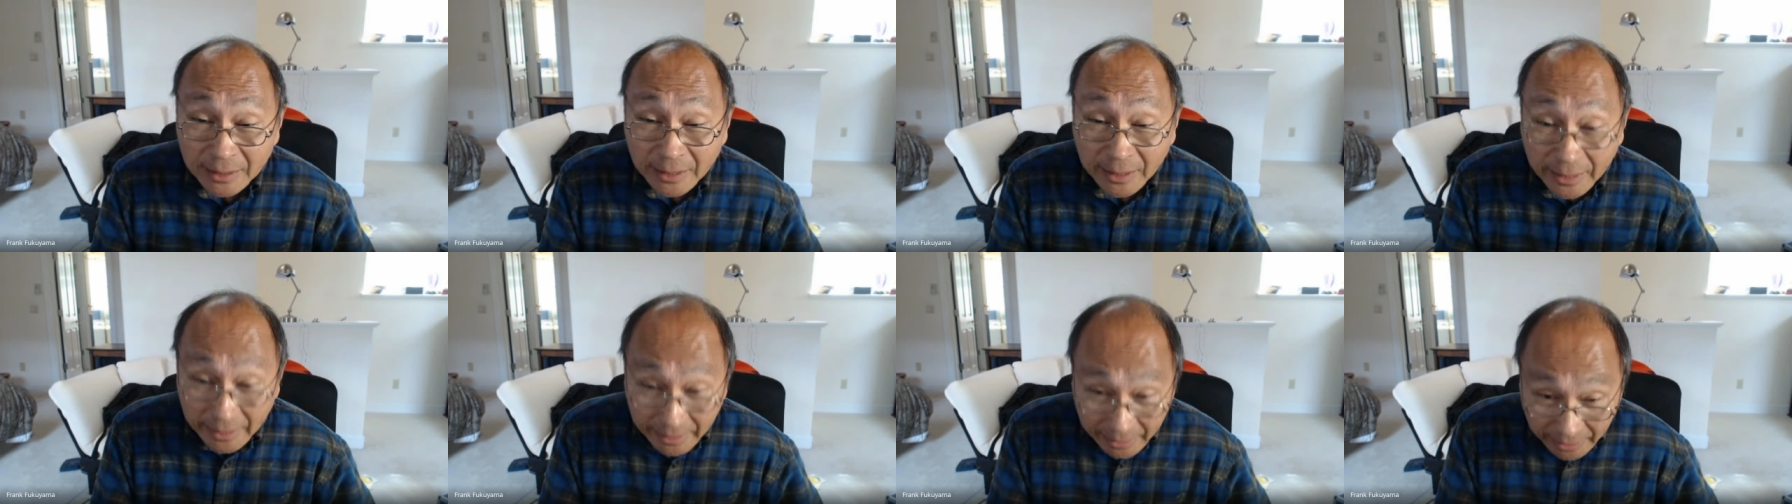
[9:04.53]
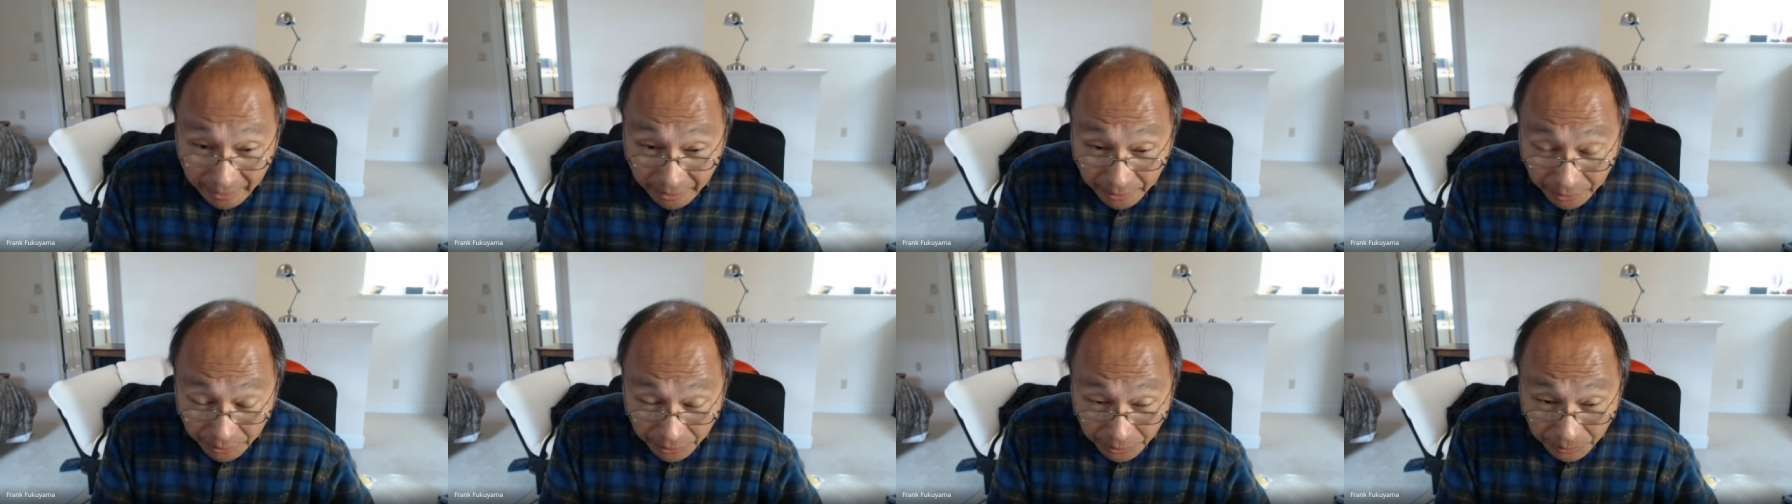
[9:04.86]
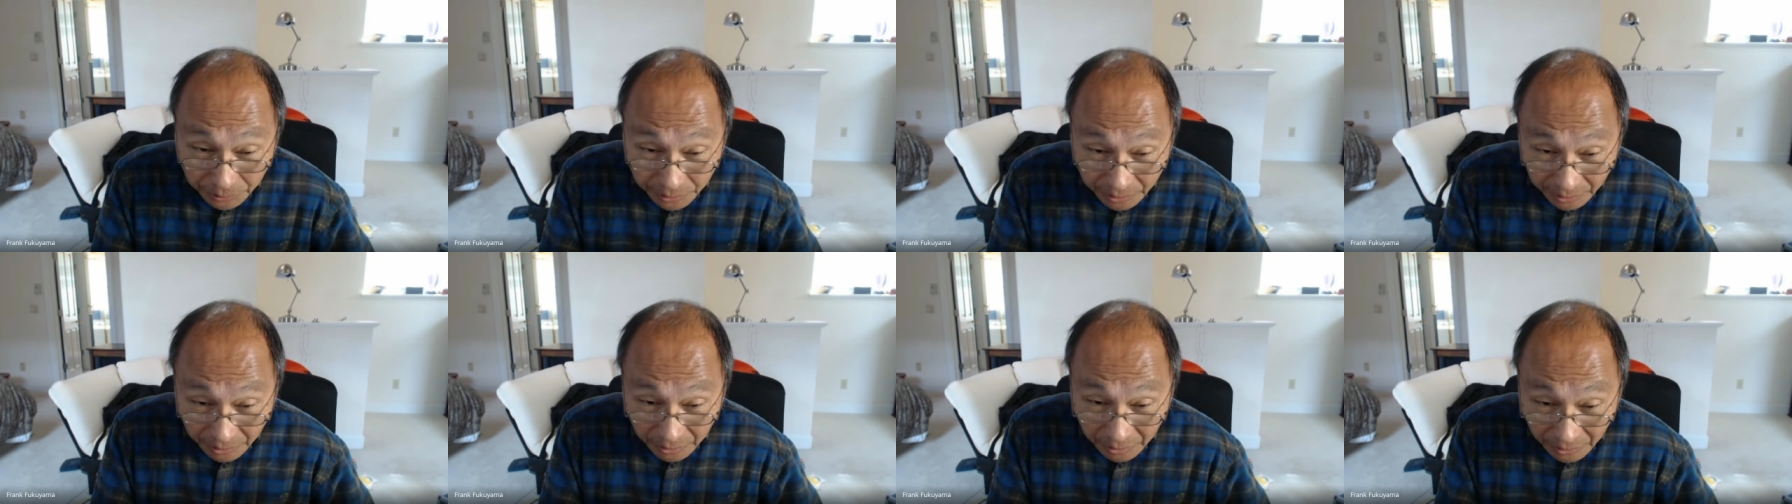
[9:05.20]
And you
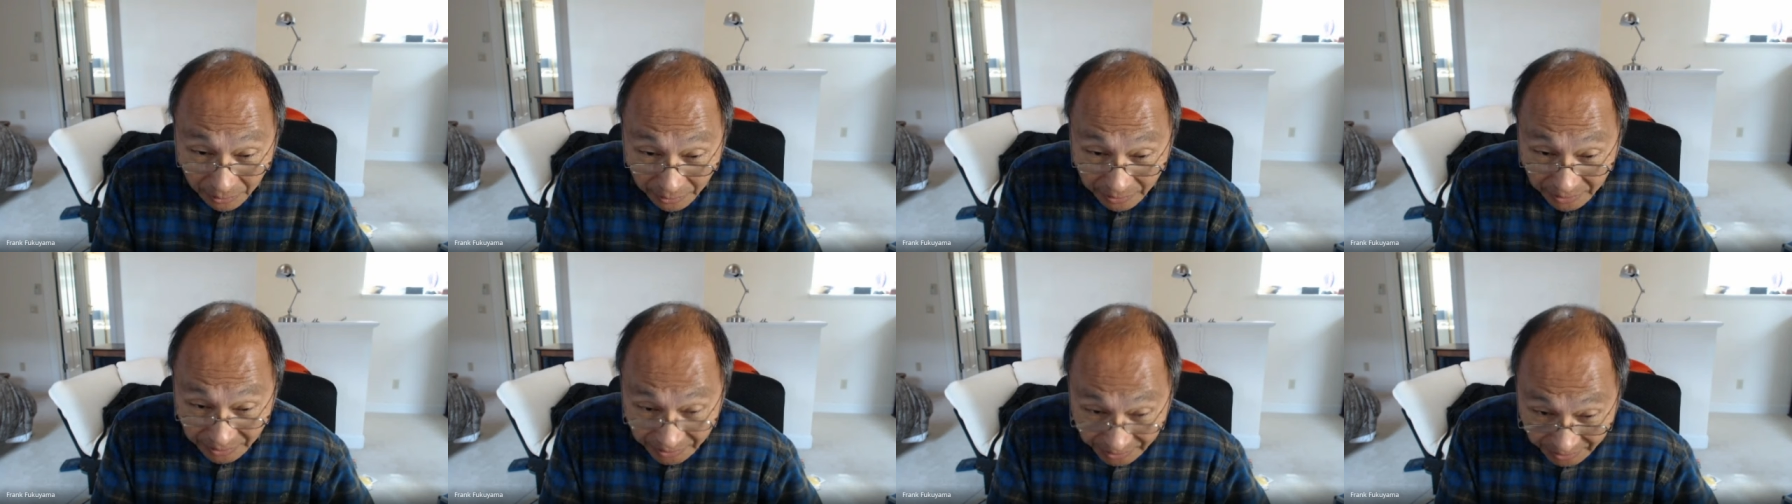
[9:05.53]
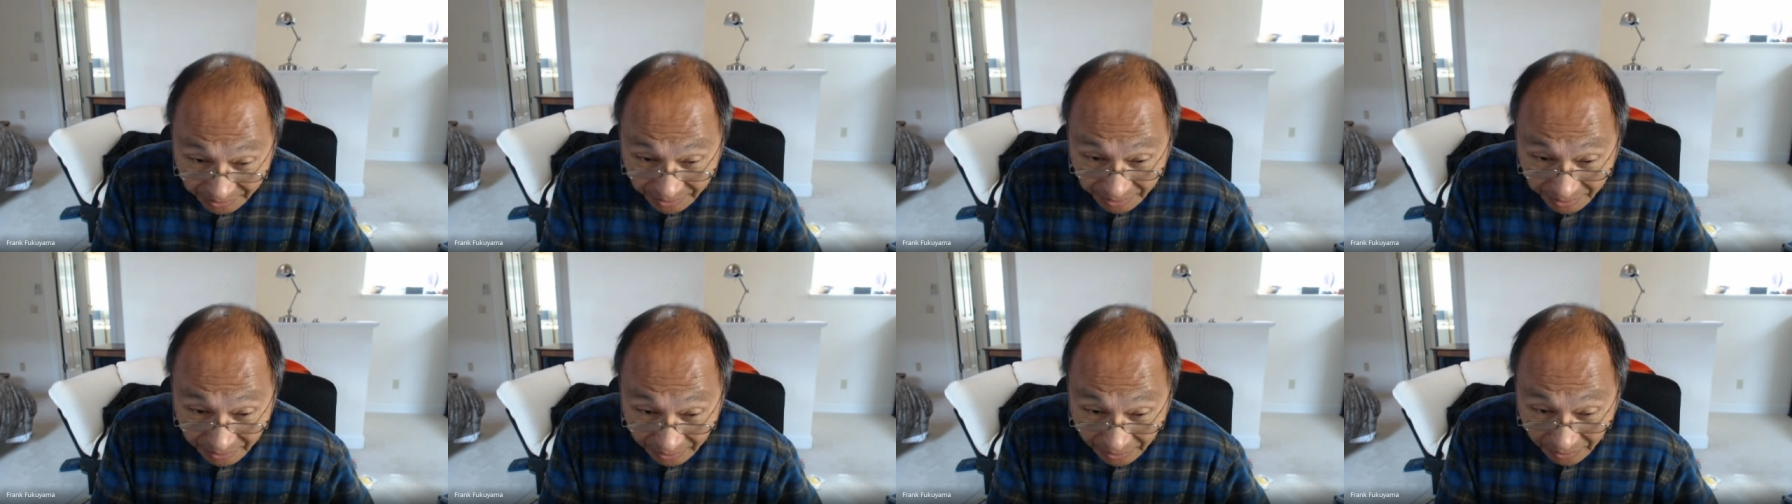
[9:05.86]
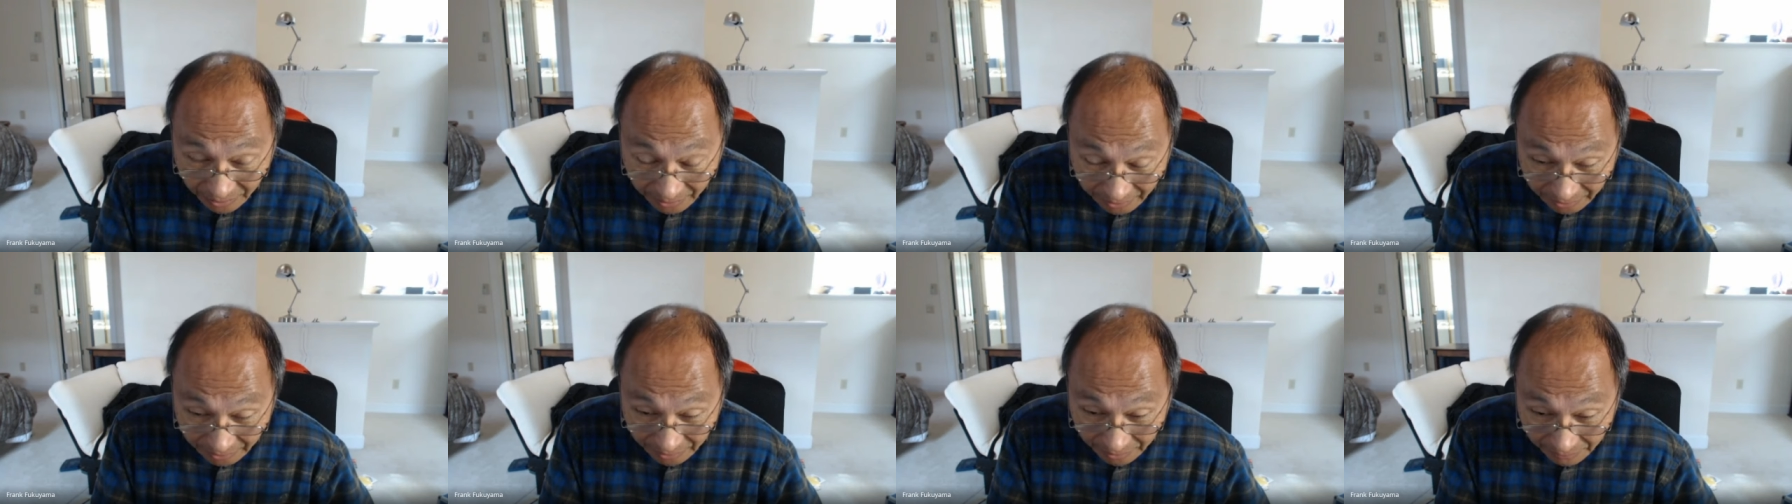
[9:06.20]
can already see a
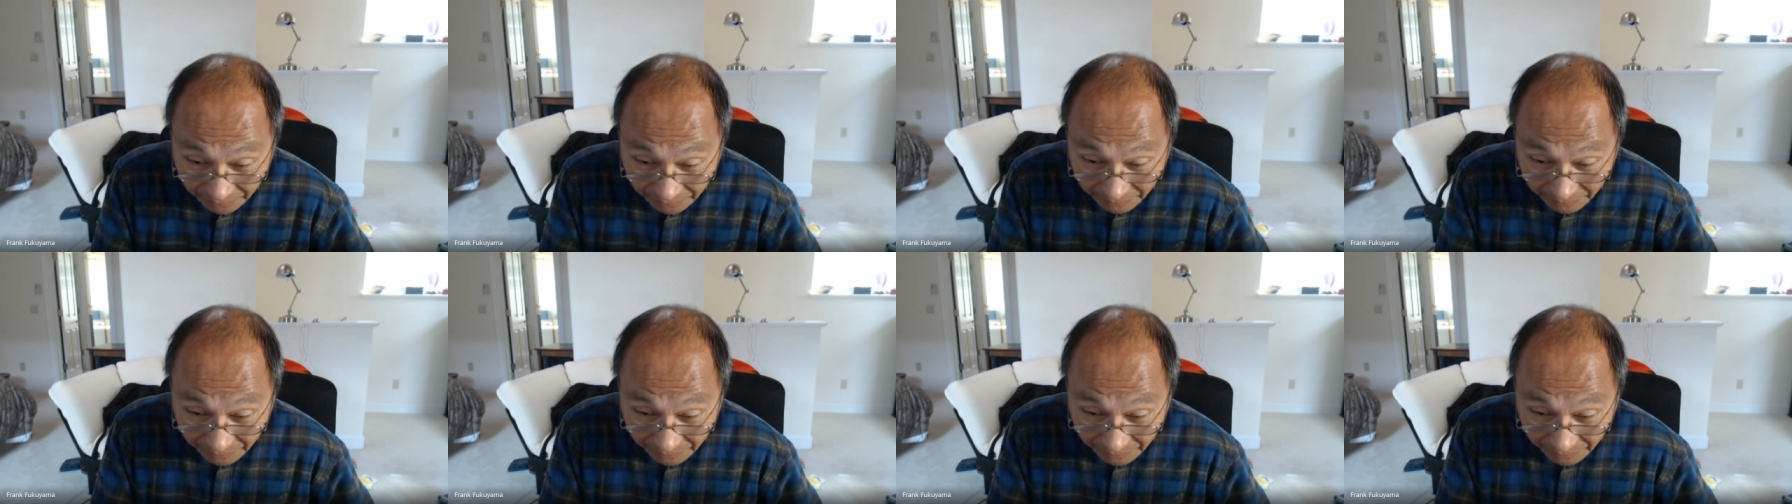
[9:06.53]
lot of